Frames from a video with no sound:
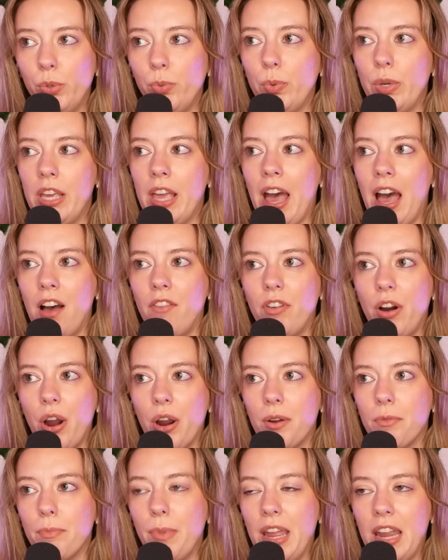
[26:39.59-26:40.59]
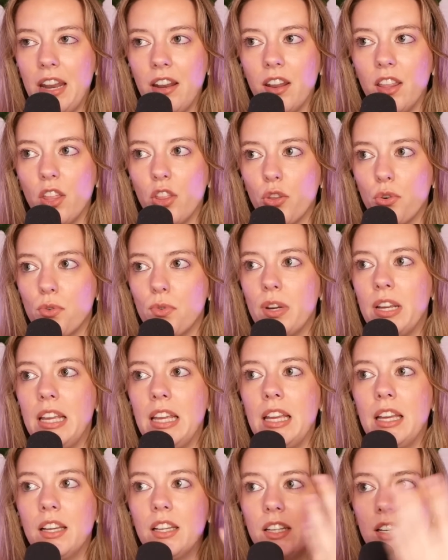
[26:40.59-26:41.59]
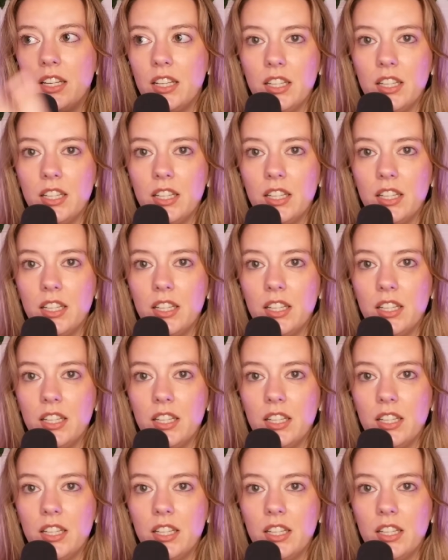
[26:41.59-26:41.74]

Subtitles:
We have our main three